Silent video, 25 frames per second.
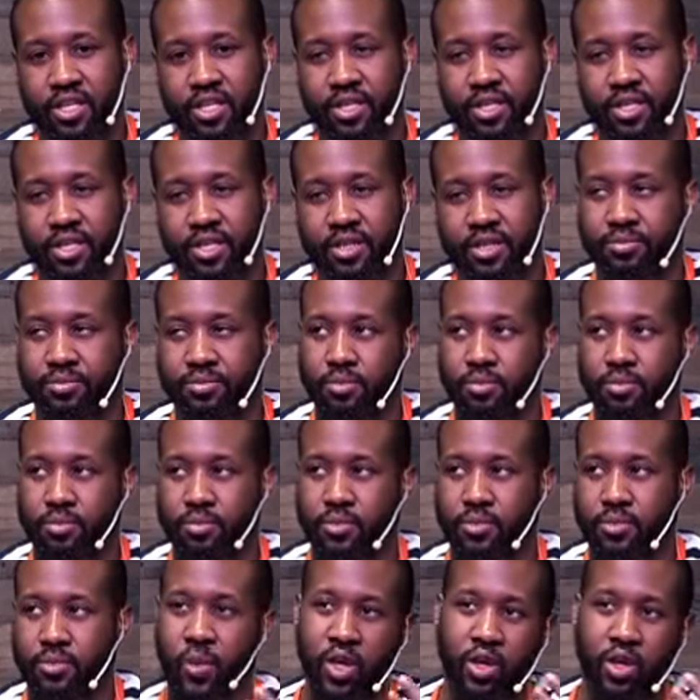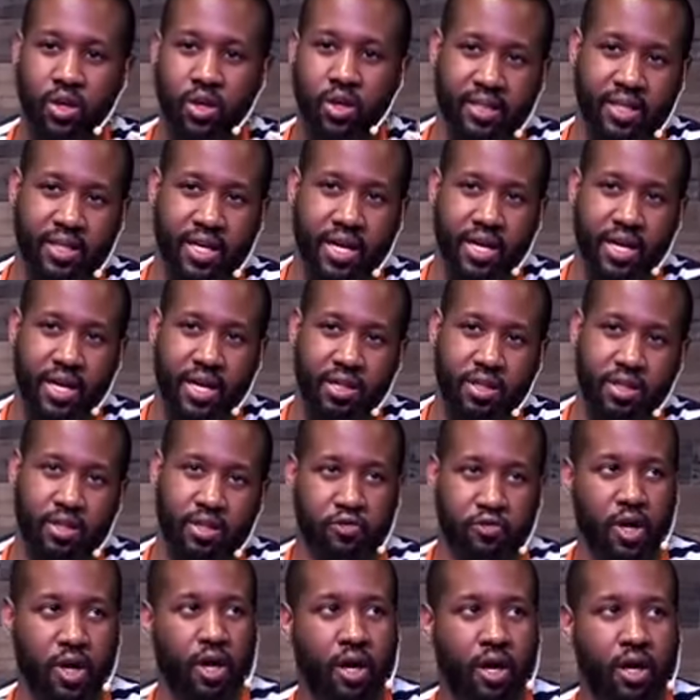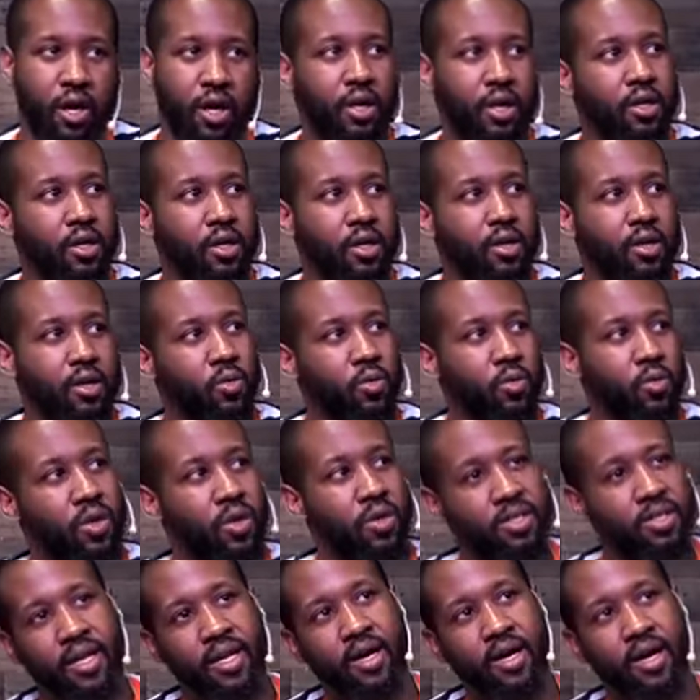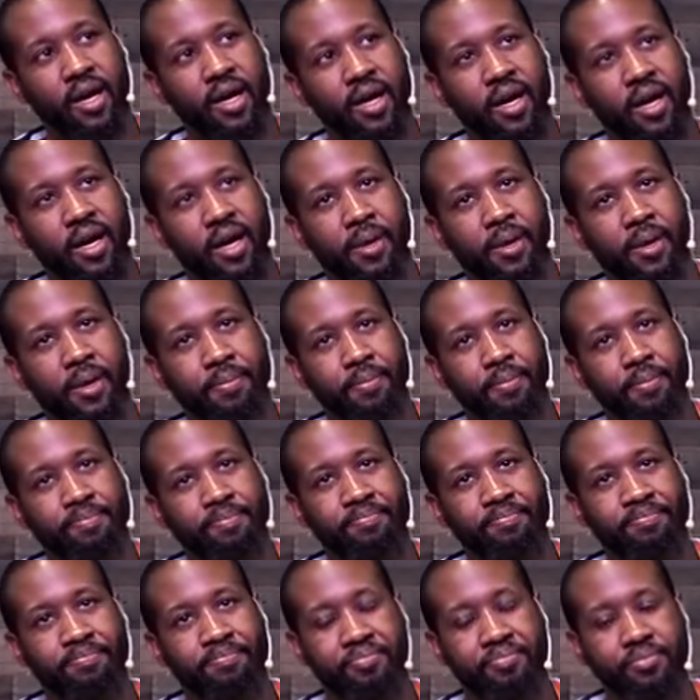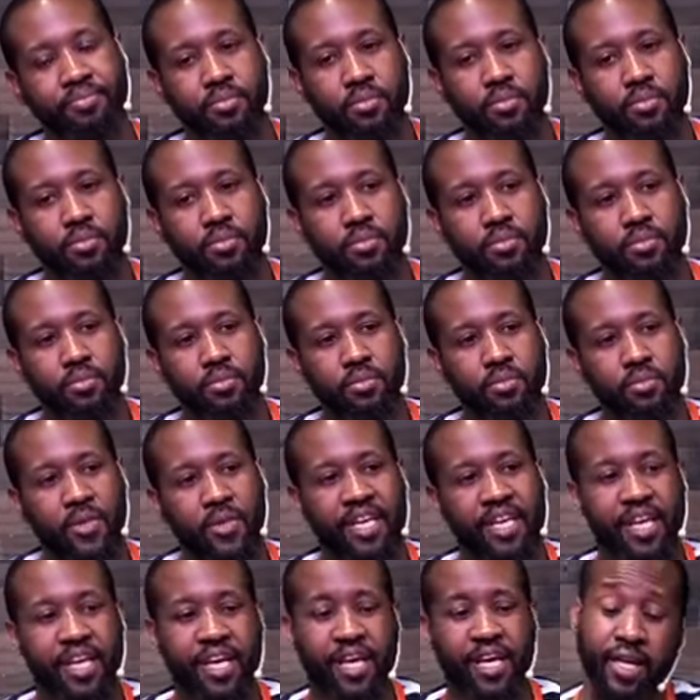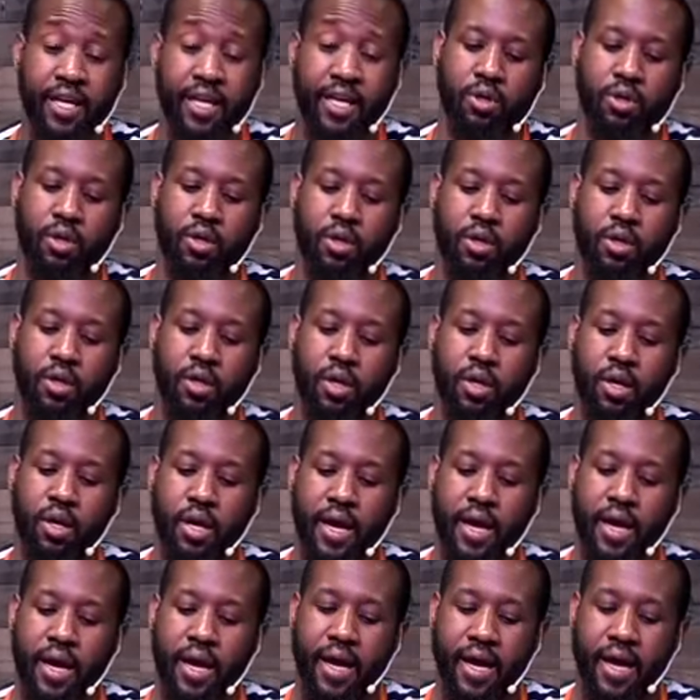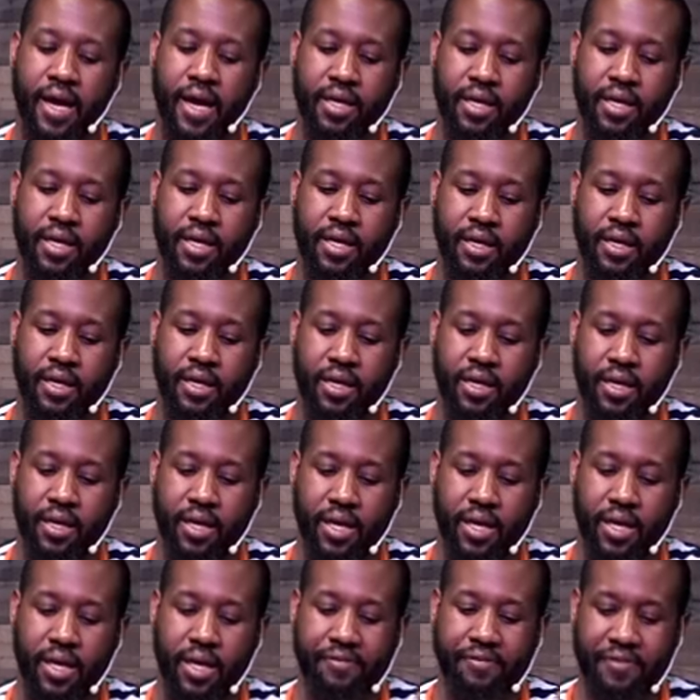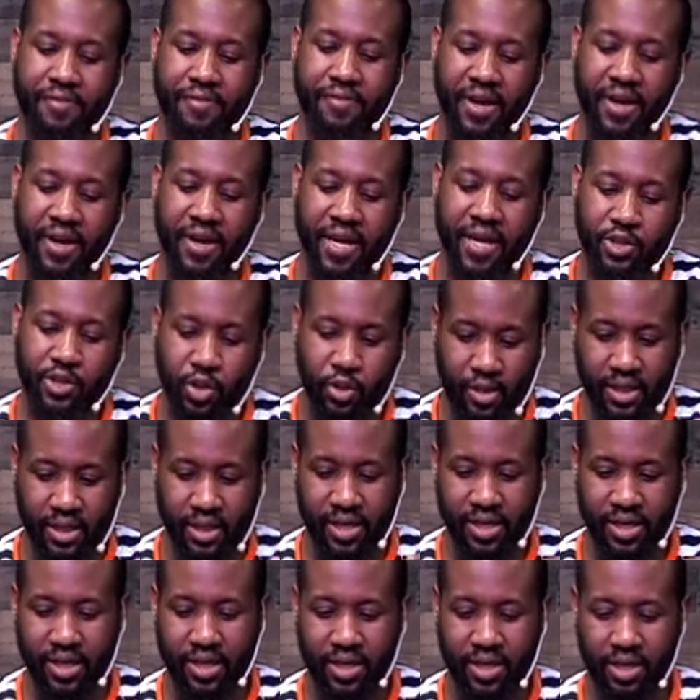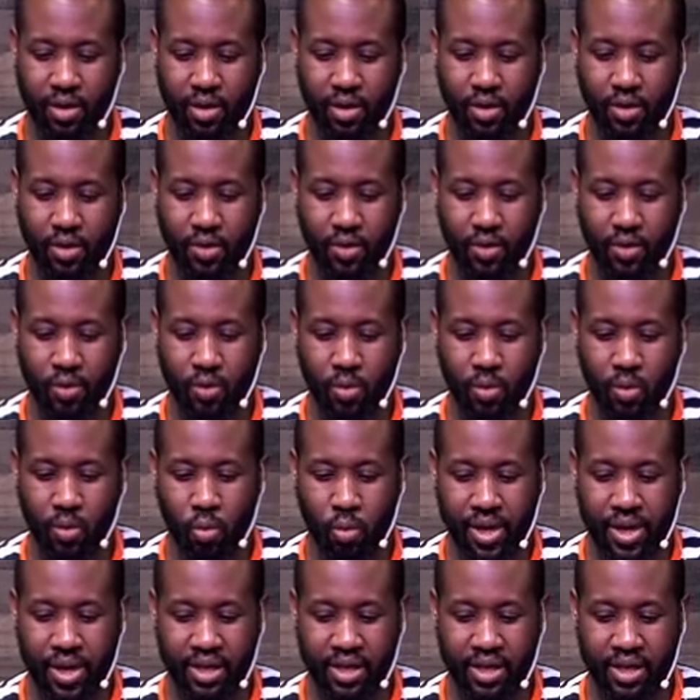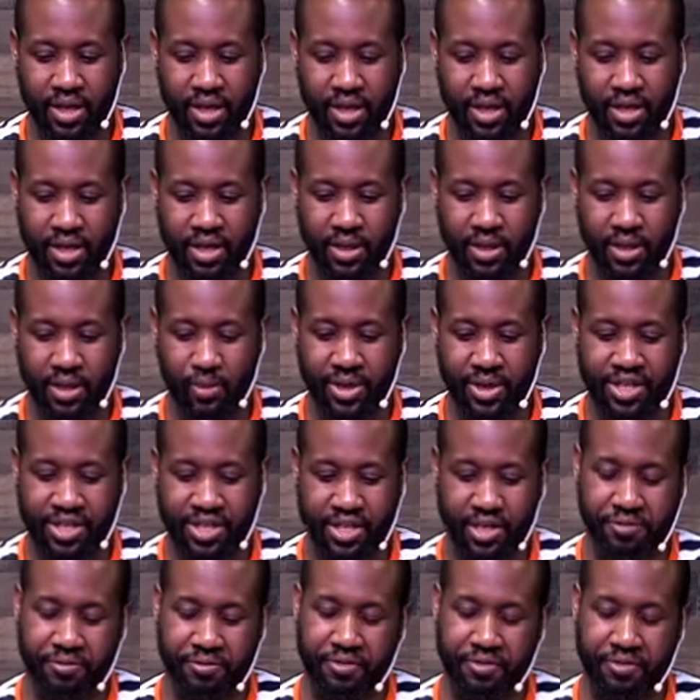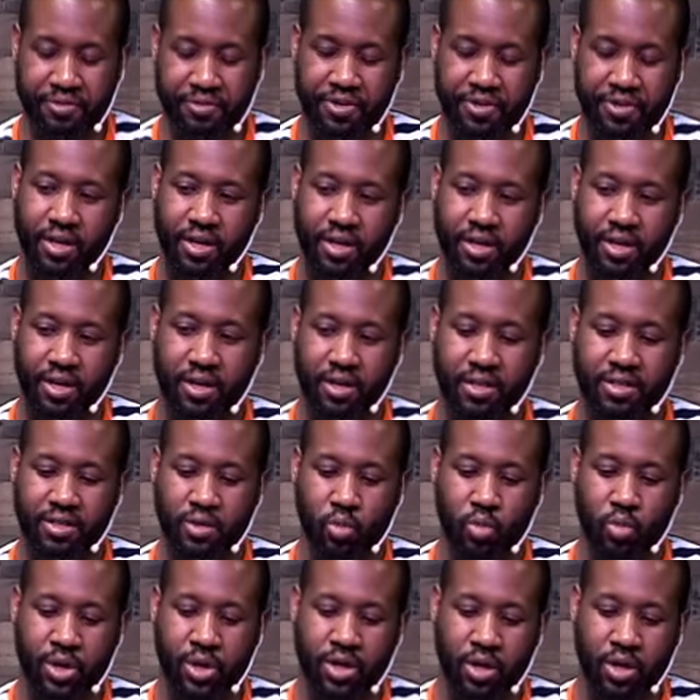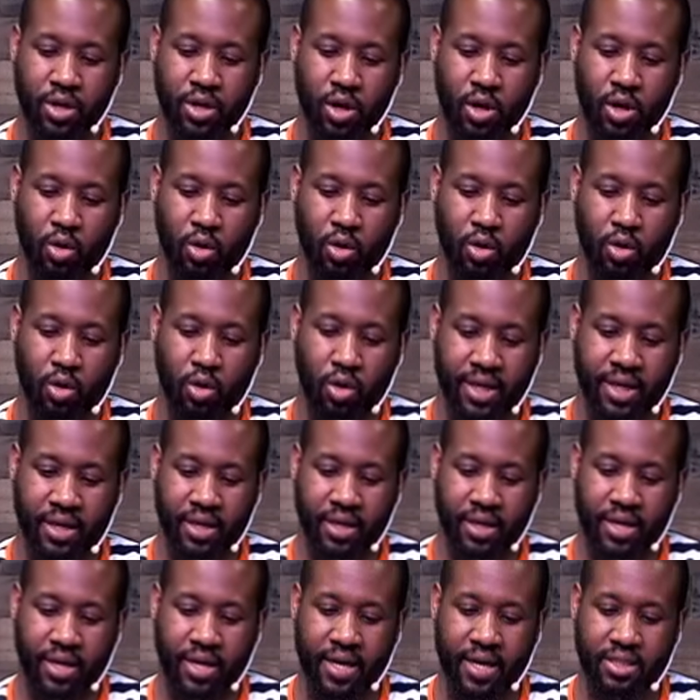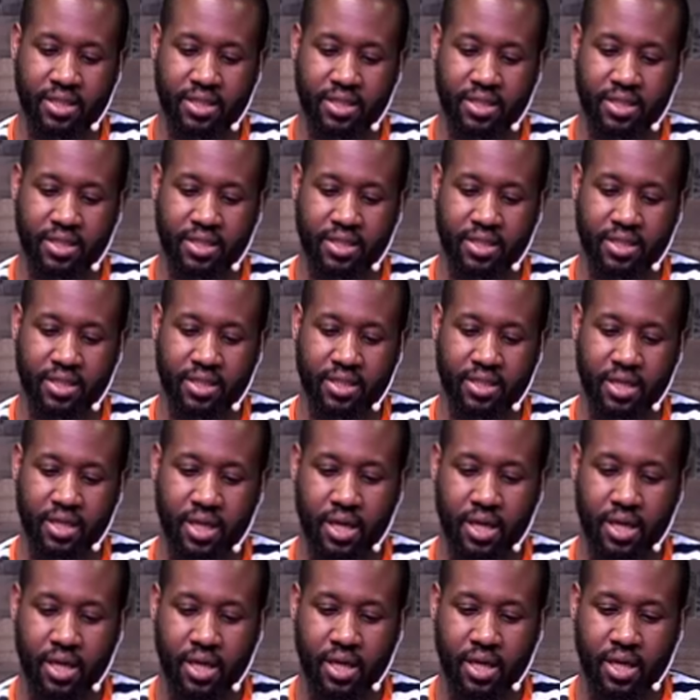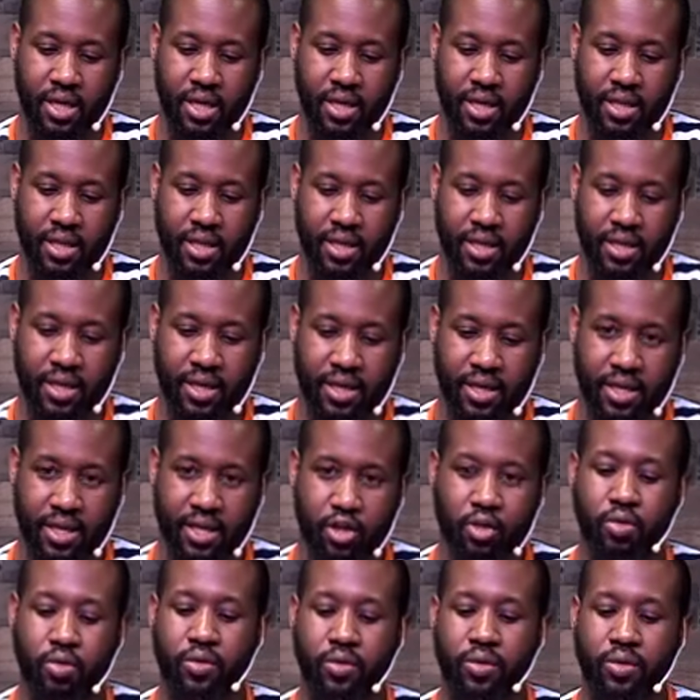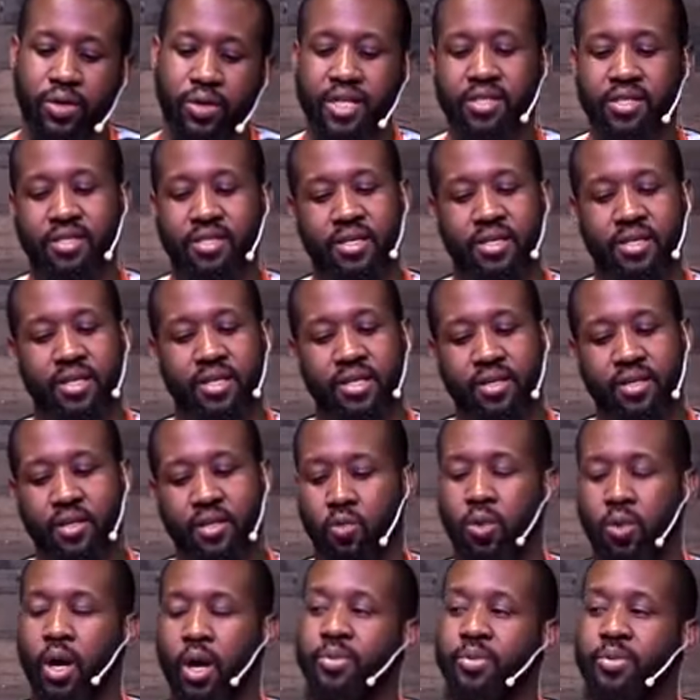we looked at the fall, we looked at Cain and Abel, and eventually we shift gears and we're now looking at corruption on the hurt. So